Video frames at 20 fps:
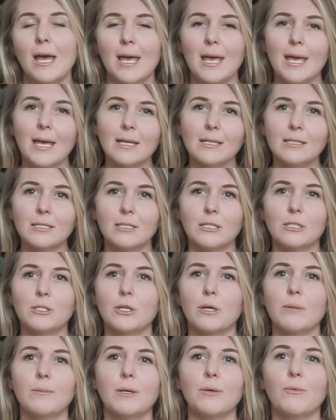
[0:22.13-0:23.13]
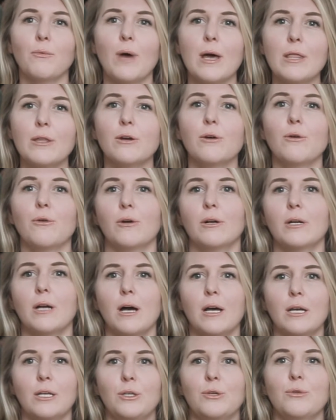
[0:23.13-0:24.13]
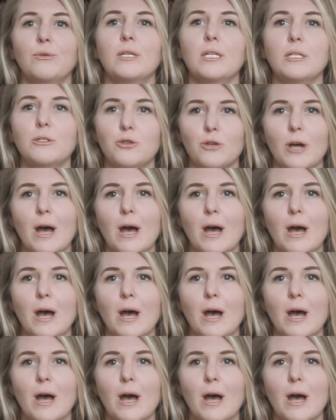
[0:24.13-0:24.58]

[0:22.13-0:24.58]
and determine whether or not you need